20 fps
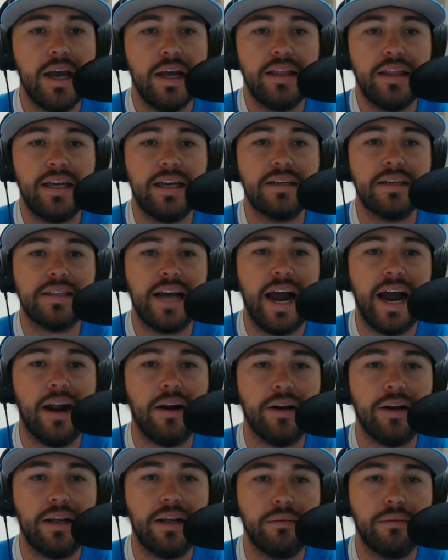The
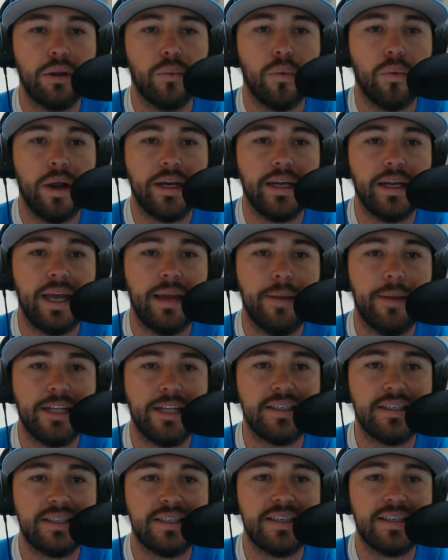entirety of the run game
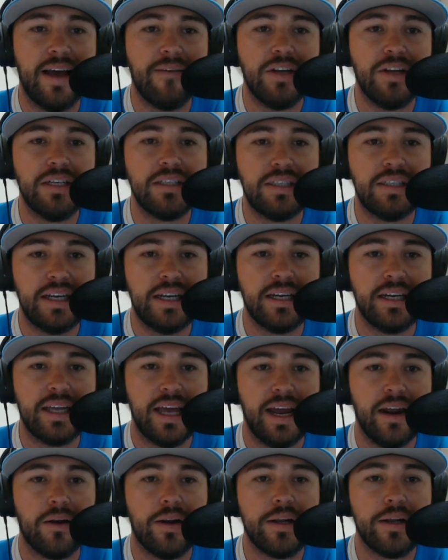had 17
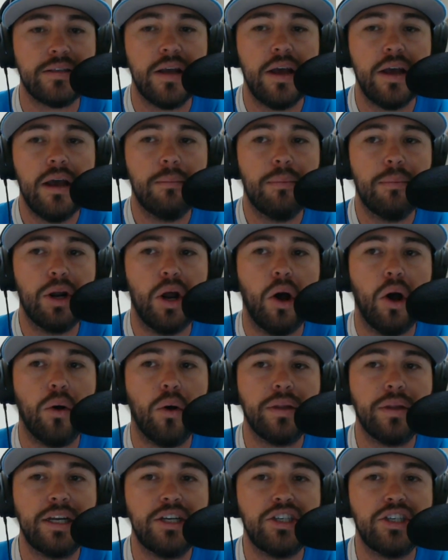carries, but
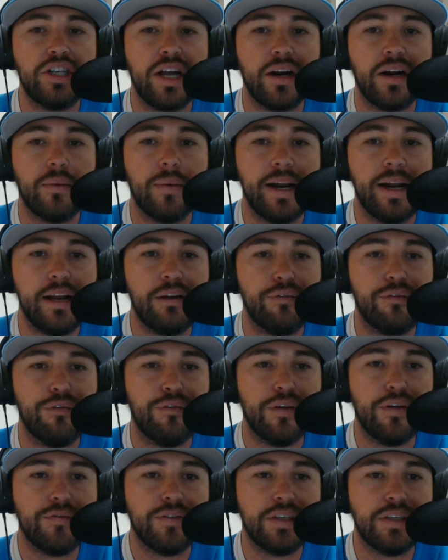only generated
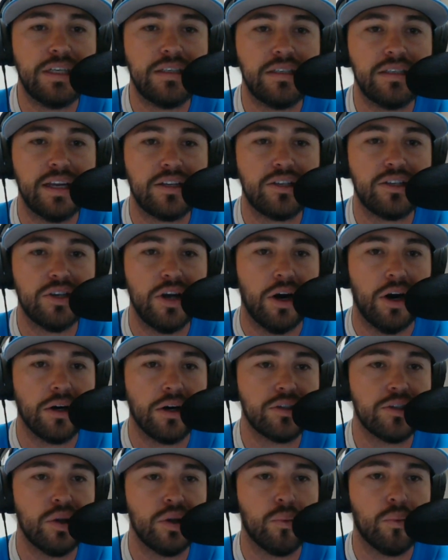56
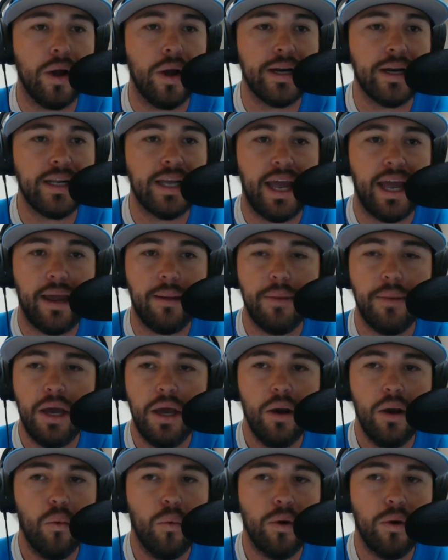yards. The run game
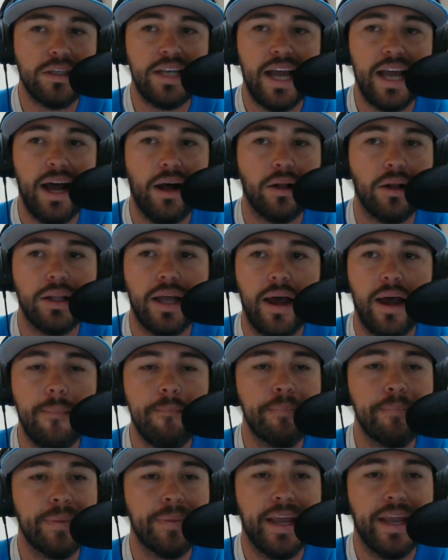was held up.
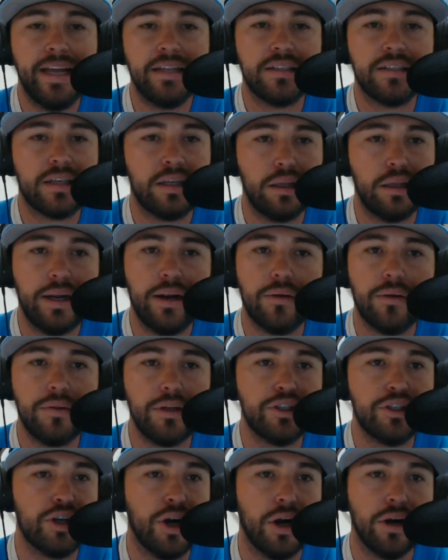It's clear
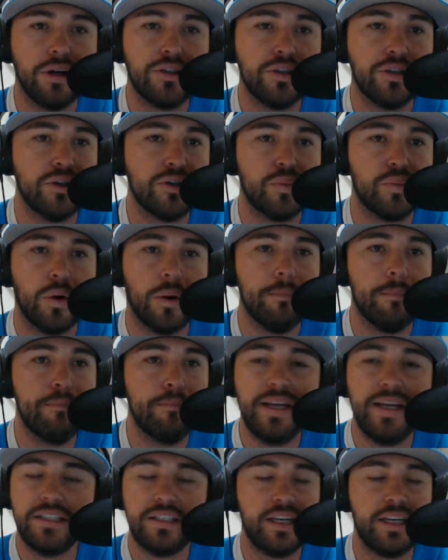the Chargers were
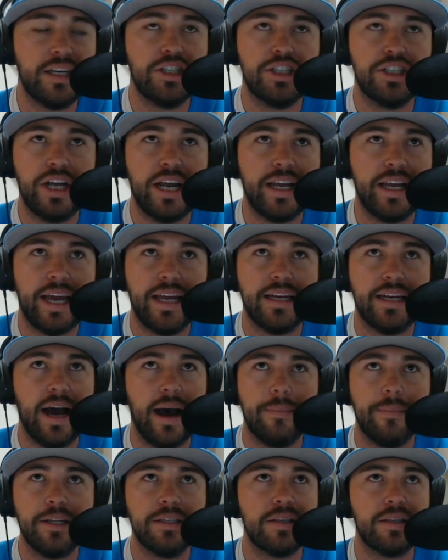missing J.K.
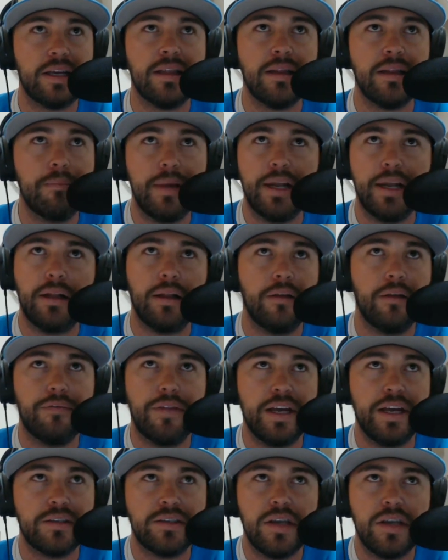Dobbins in the middle of
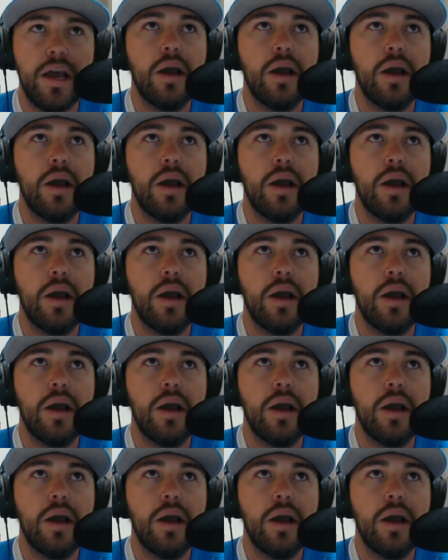this